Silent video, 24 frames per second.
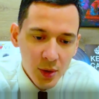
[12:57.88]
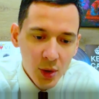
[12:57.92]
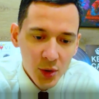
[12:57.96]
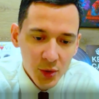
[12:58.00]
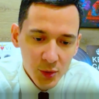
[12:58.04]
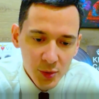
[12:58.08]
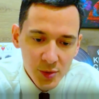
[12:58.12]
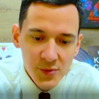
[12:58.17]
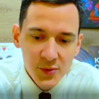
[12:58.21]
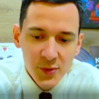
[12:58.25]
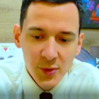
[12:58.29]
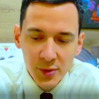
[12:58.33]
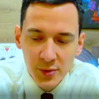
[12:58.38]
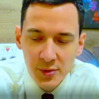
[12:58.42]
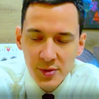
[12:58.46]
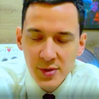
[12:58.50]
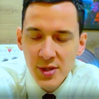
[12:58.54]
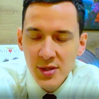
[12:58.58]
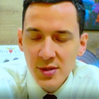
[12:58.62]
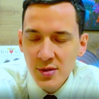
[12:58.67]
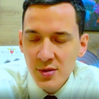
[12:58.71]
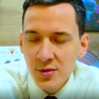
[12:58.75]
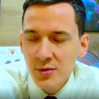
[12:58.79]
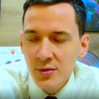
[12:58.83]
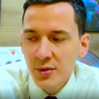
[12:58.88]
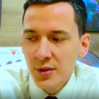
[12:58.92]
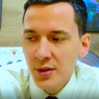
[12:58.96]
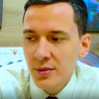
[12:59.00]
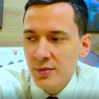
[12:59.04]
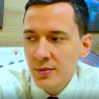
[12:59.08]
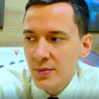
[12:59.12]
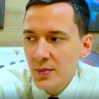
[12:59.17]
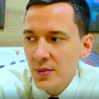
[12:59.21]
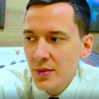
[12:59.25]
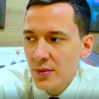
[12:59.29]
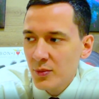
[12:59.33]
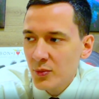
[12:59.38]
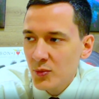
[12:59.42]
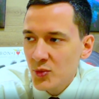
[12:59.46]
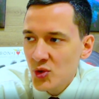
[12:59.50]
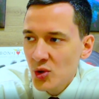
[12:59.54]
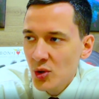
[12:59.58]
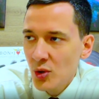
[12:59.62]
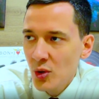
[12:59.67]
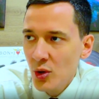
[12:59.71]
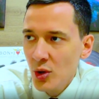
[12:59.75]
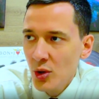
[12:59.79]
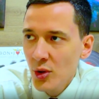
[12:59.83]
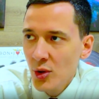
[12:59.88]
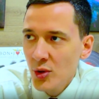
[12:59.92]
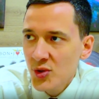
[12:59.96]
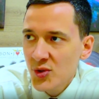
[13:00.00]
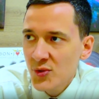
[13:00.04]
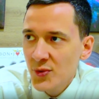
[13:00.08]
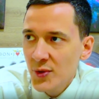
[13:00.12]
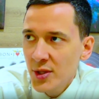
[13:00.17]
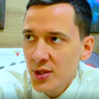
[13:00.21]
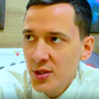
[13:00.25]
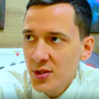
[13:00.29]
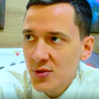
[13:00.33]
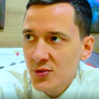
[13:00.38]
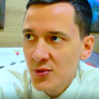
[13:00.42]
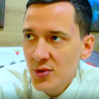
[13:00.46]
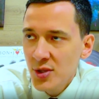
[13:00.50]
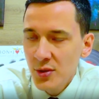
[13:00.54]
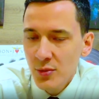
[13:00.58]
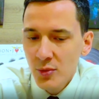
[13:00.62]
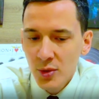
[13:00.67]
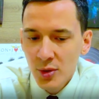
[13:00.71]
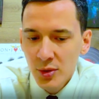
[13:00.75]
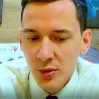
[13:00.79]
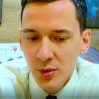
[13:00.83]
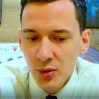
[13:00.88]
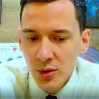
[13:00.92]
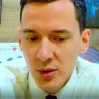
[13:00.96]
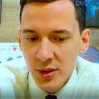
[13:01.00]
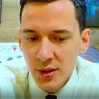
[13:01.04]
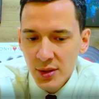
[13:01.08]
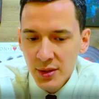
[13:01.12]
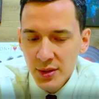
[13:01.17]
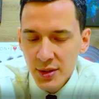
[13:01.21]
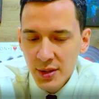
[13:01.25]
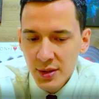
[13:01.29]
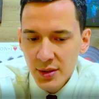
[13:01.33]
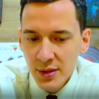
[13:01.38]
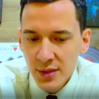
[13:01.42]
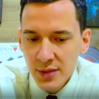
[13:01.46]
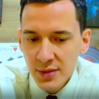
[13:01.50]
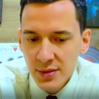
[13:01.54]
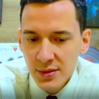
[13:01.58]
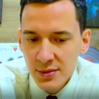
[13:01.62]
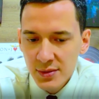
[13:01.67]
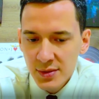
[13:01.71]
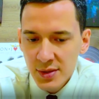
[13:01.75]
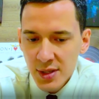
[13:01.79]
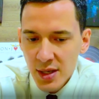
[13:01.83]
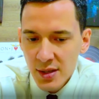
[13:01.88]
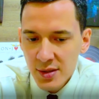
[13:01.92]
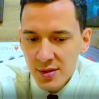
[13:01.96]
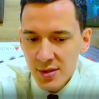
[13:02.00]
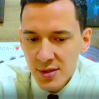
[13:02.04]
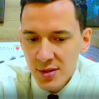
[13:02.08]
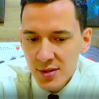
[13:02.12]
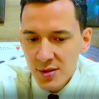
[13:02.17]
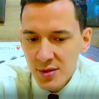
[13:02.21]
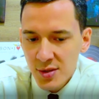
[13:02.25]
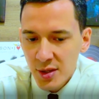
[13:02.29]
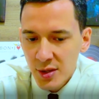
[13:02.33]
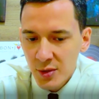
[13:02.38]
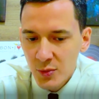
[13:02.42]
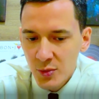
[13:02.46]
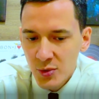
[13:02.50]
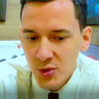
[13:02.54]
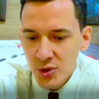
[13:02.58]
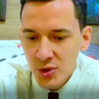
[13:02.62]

it was Fort Worth, Texas. Okay. So all those 23 were locally, like in Texas. Like, which